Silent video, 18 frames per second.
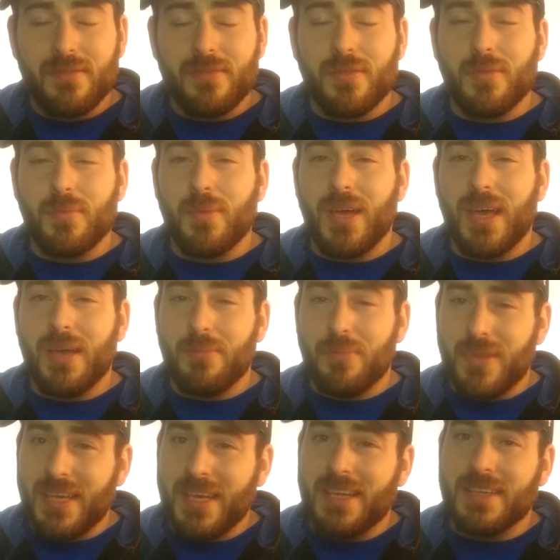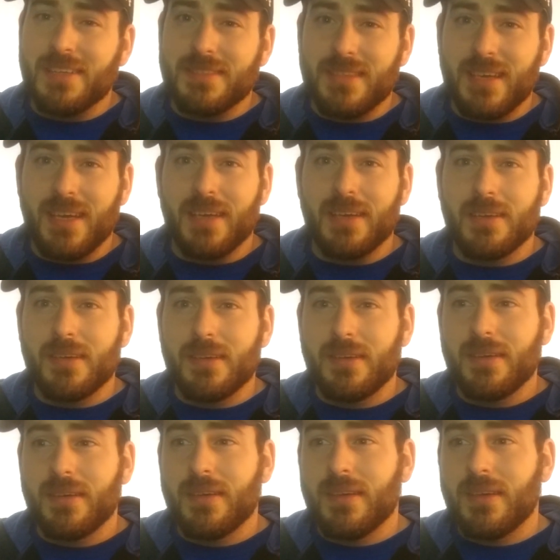from a planted tank,
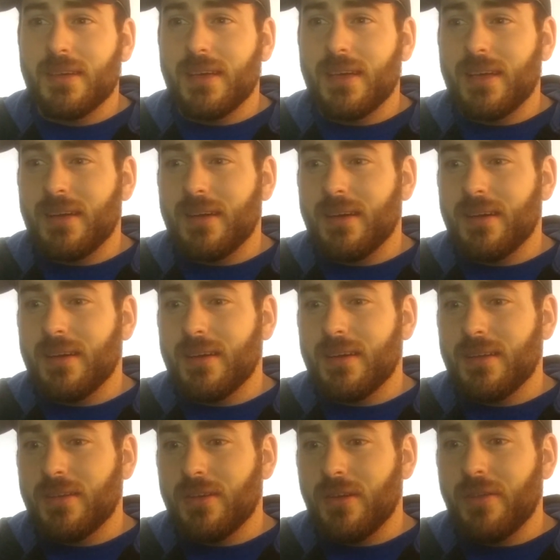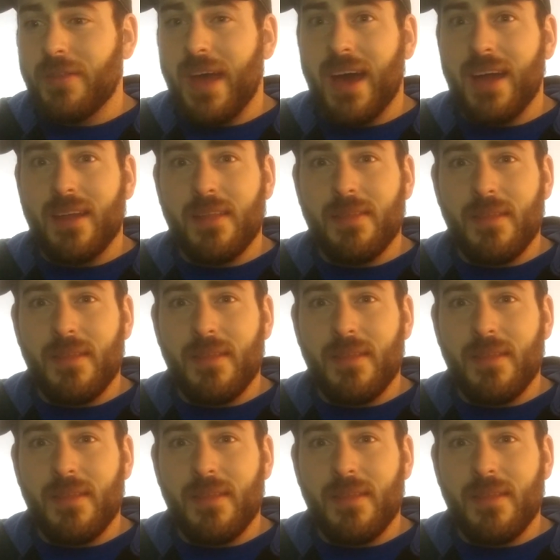and know that.